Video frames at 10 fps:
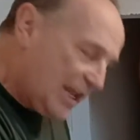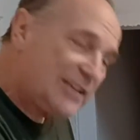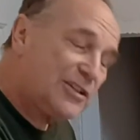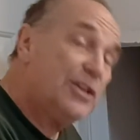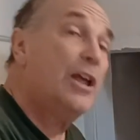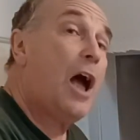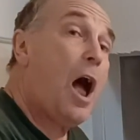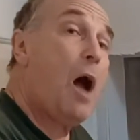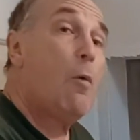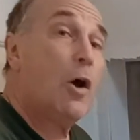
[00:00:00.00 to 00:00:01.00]
testing the
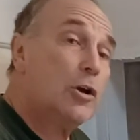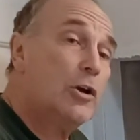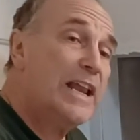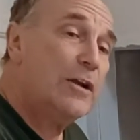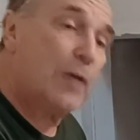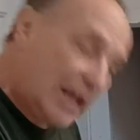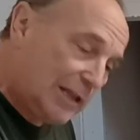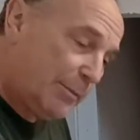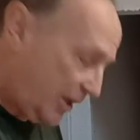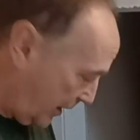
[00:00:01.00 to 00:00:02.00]
hot water heater
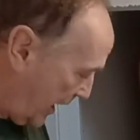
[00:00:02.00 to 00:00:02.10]
element